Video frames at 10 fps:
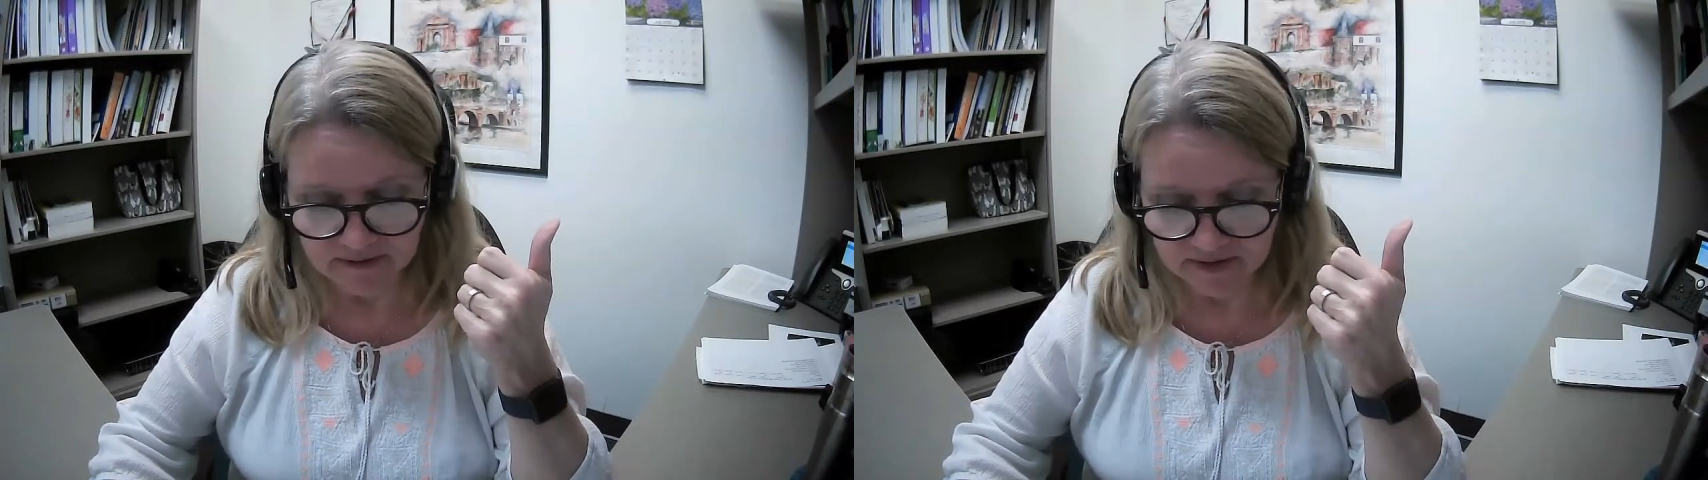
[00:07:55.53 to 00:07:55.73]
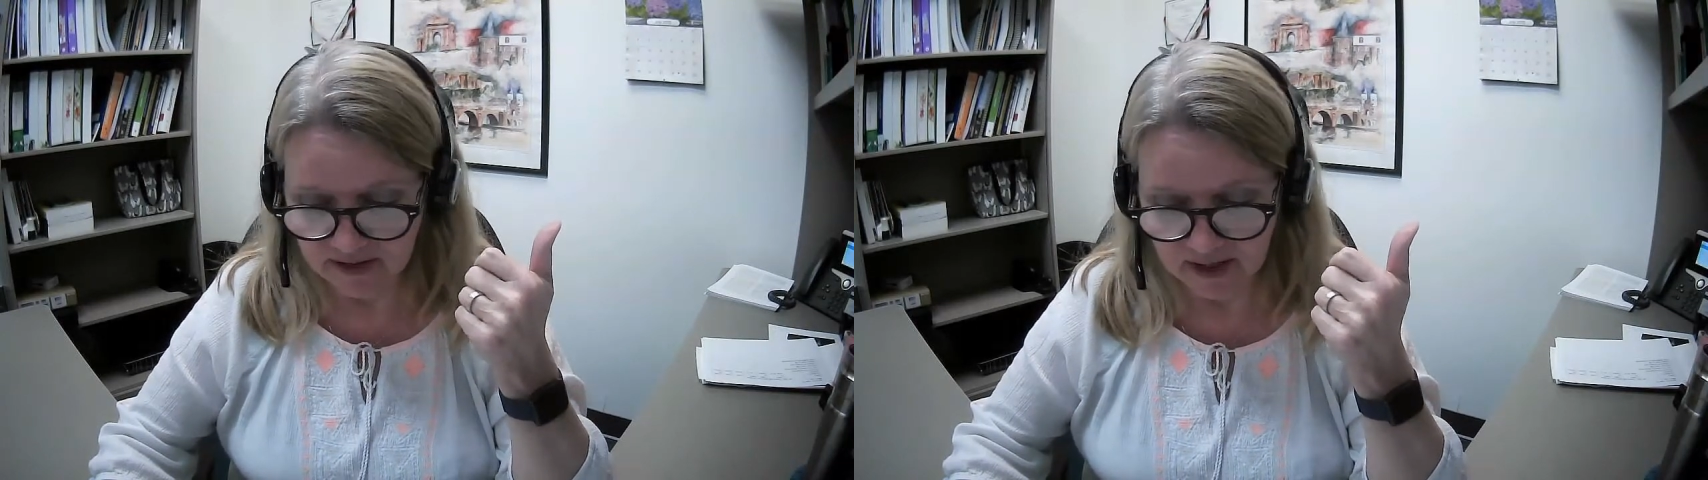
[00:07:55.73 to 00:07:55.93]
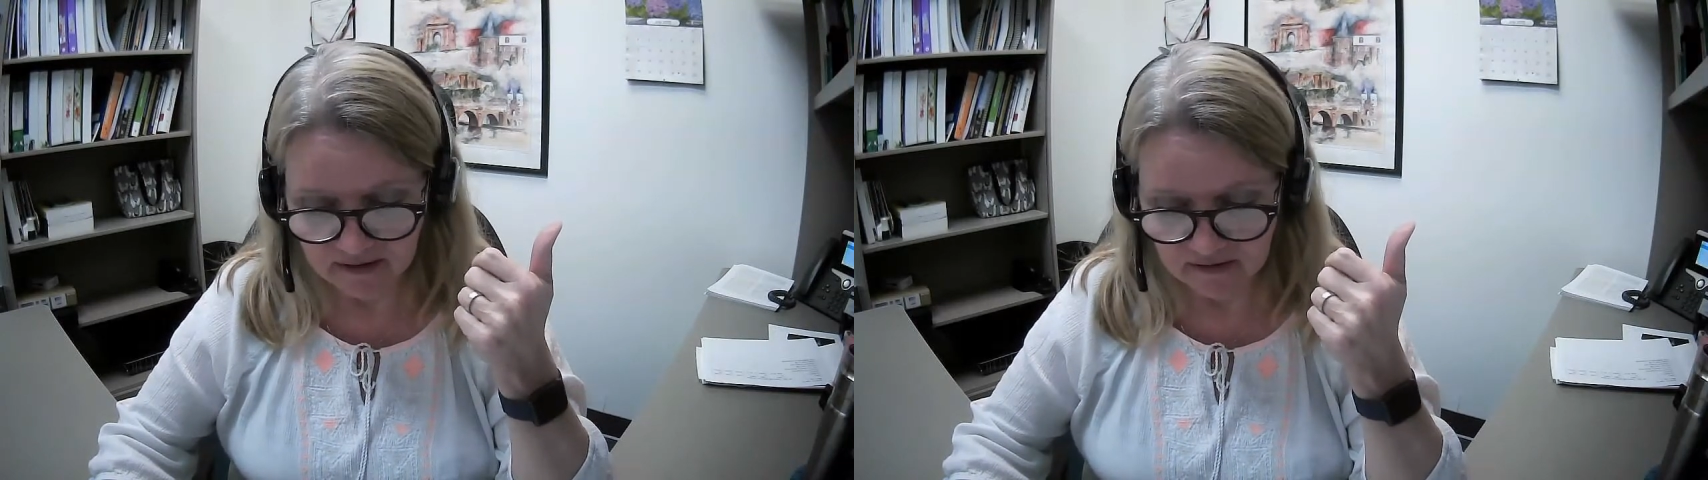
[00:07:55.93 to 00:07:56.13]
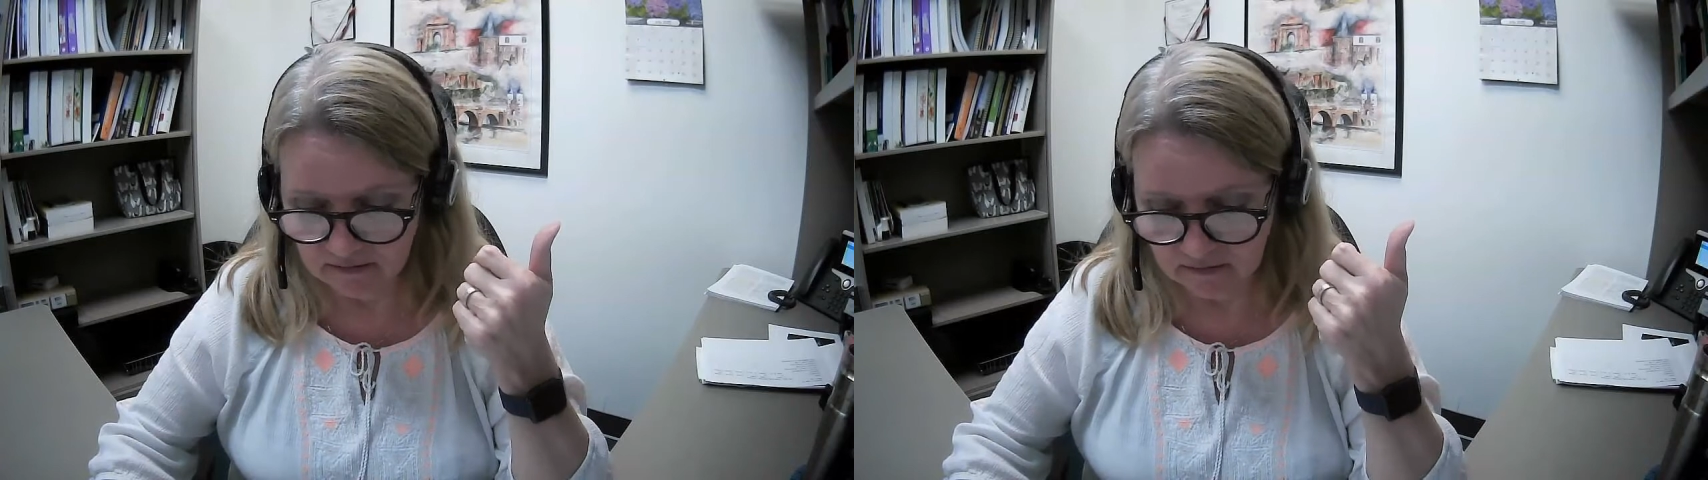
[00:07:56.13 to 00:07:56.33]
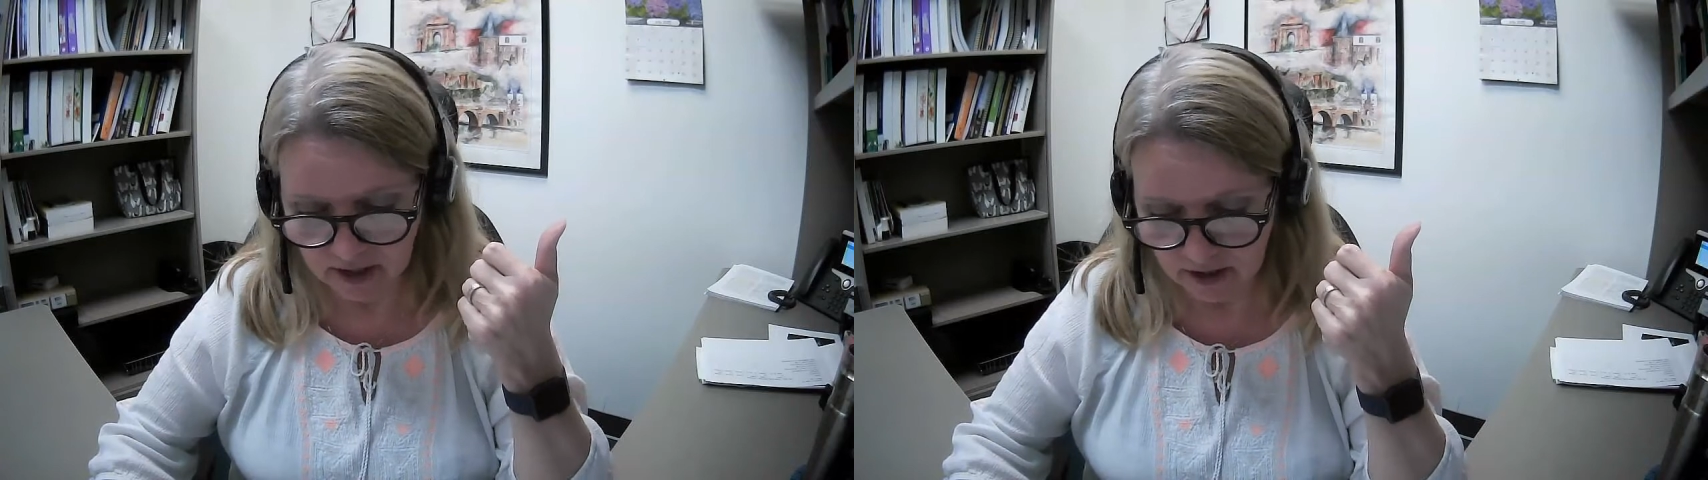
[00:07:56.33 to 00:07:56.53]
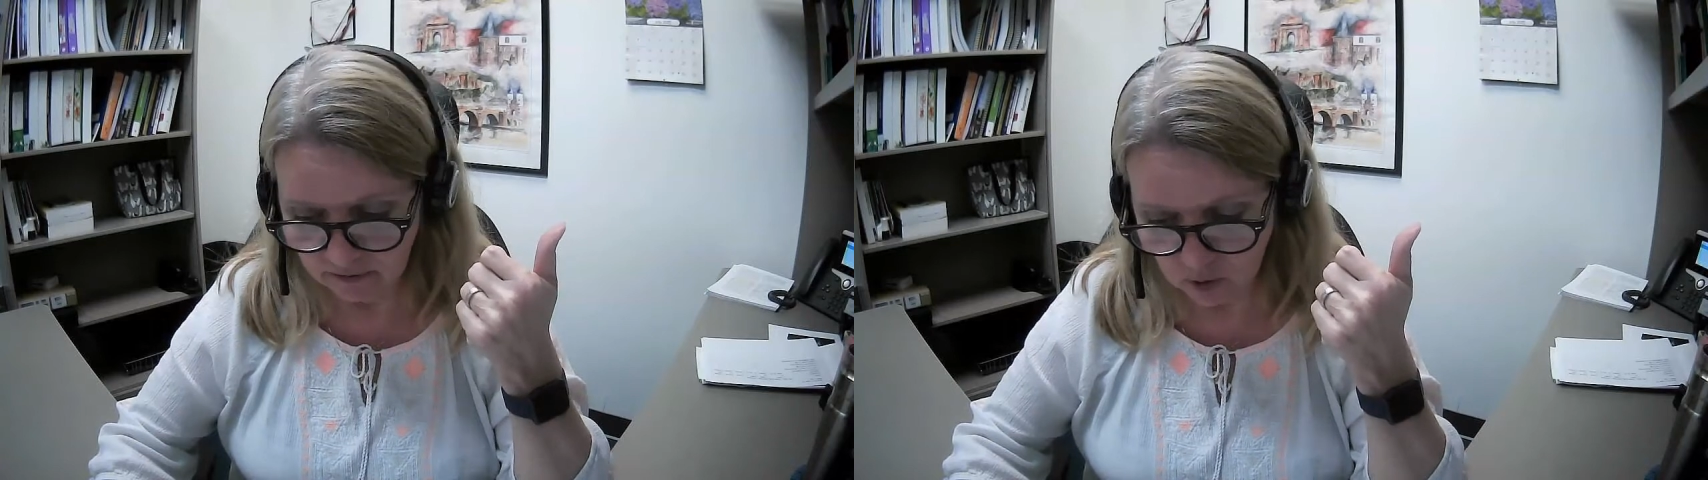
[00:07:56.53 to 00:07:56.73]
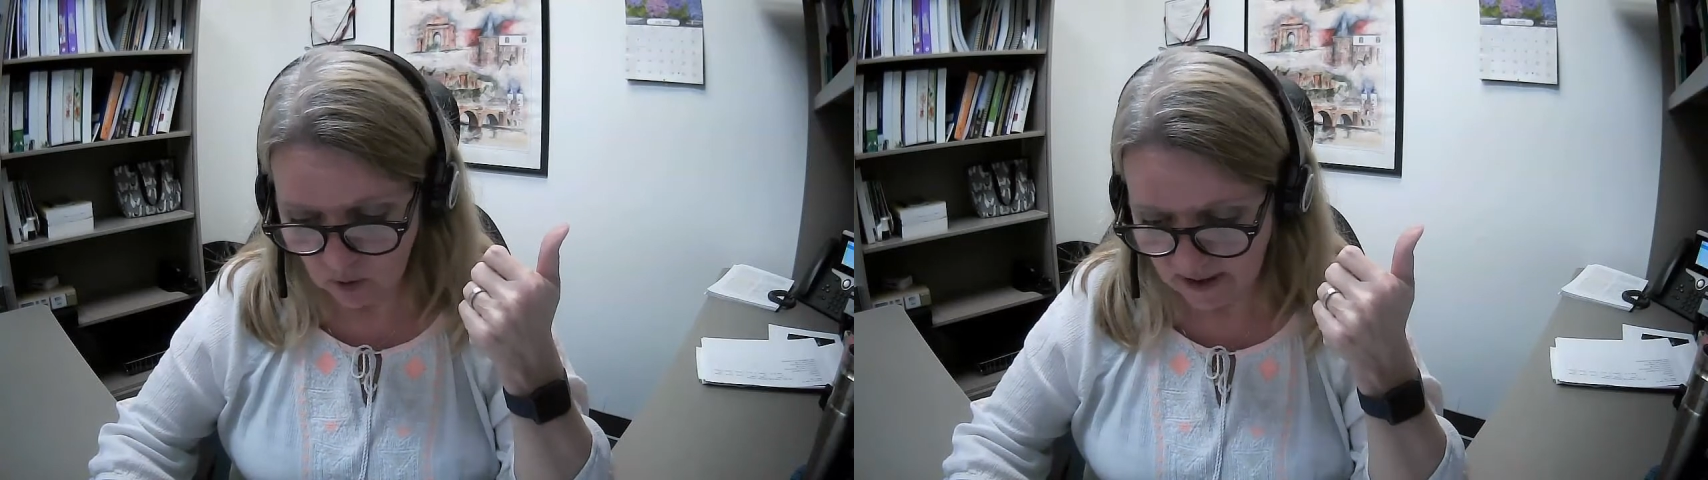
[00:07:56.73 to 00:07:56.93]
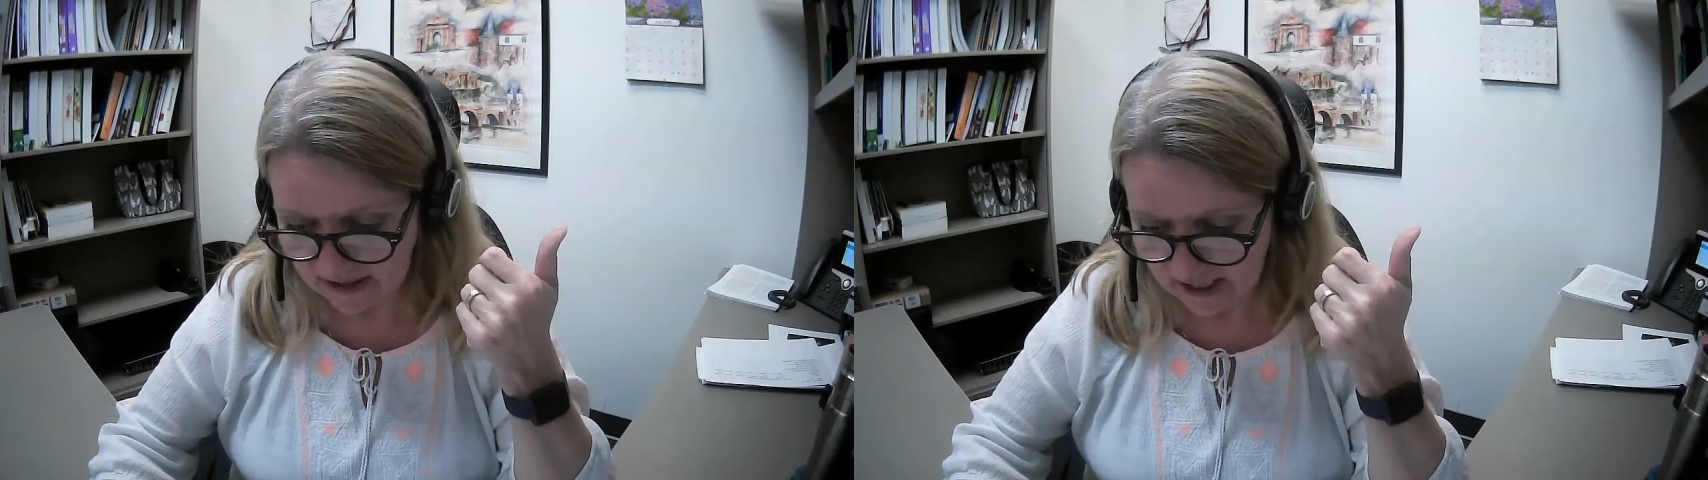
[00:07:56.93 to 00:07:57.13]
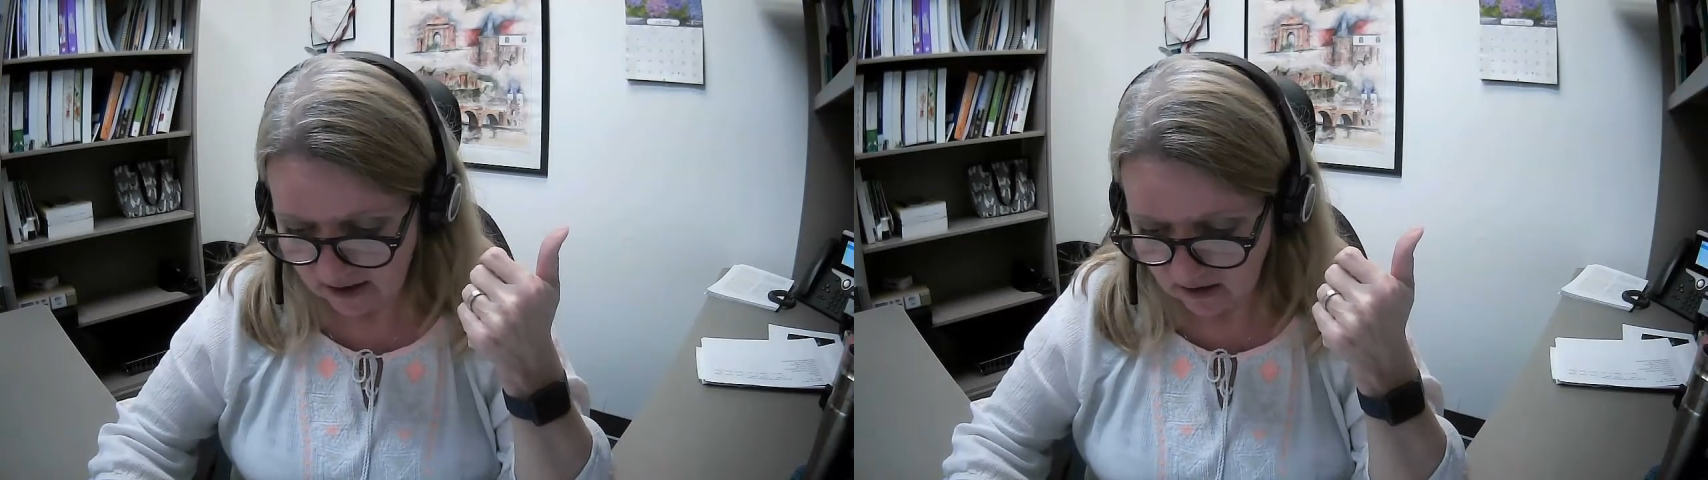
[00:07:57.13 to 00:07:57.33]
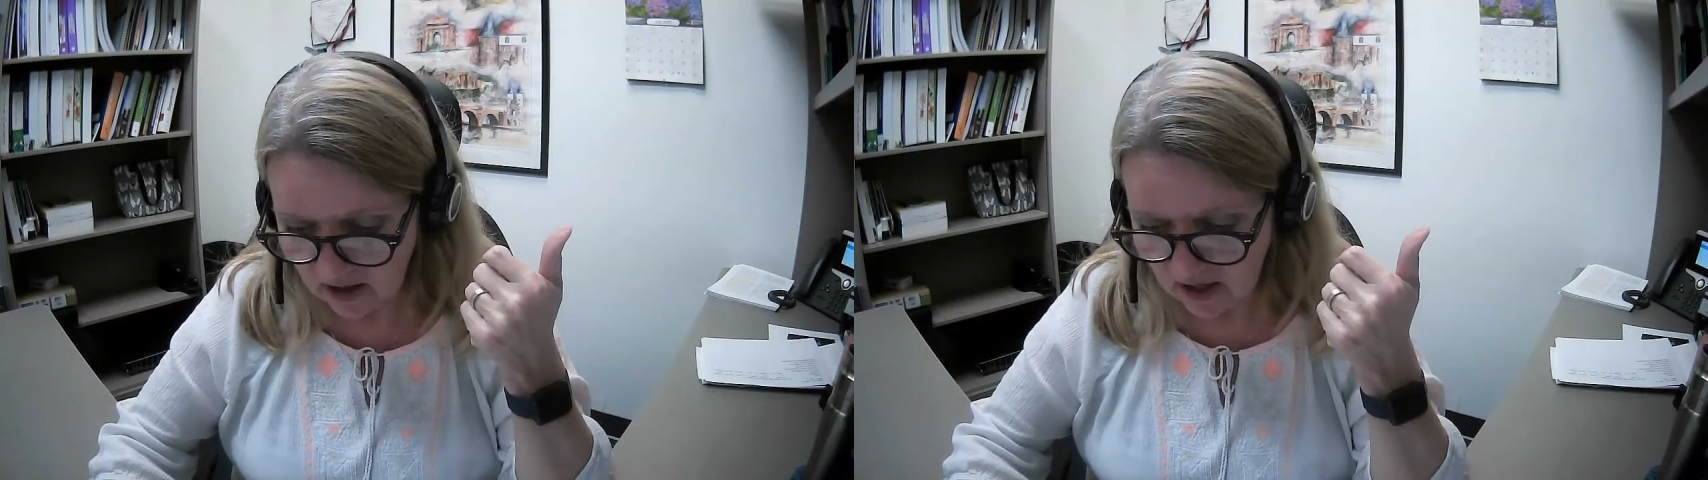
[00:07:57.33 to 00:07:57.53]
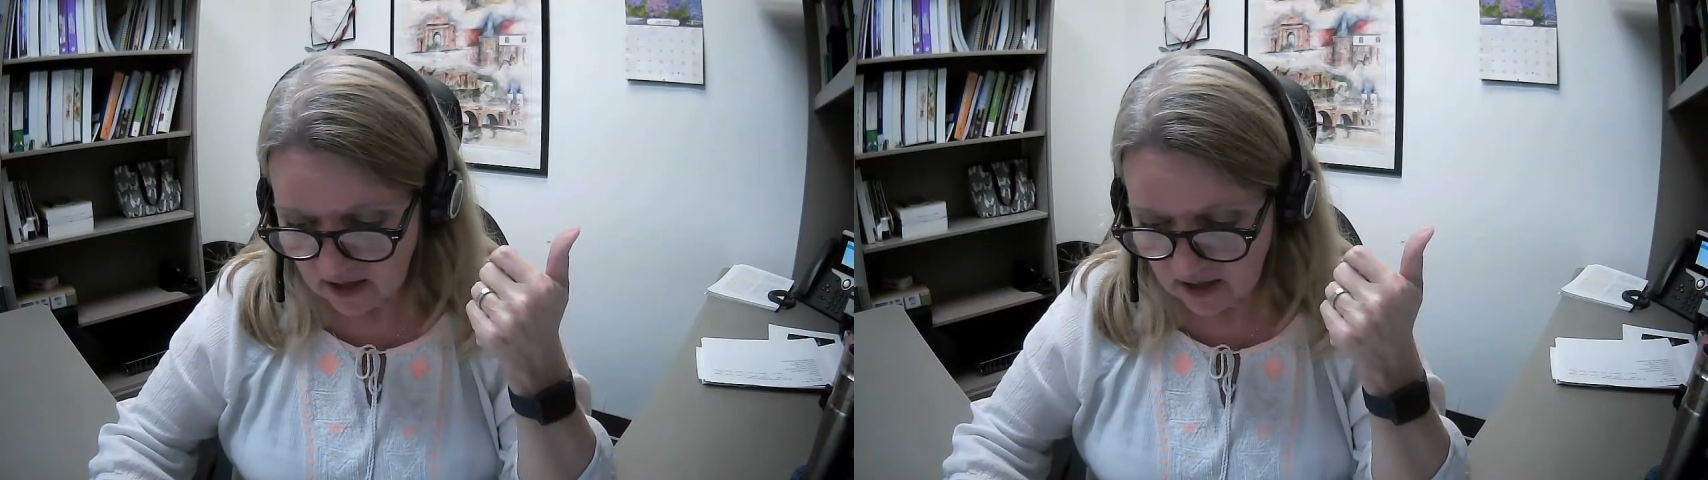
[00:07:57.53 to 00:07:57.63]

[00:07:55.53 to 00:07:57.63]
I've said that, twice now.